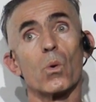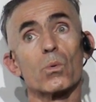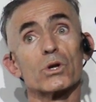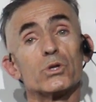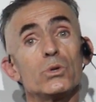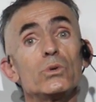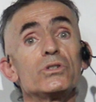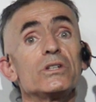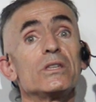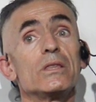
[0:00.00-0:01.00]
or
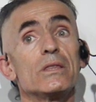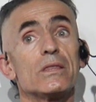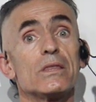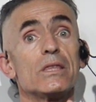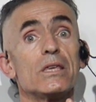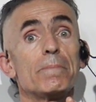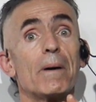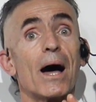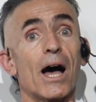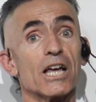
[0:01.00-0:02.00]
reducing the
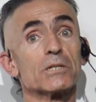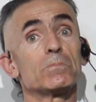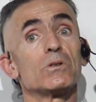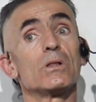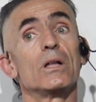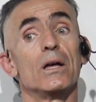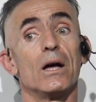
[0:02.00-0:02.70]
possible,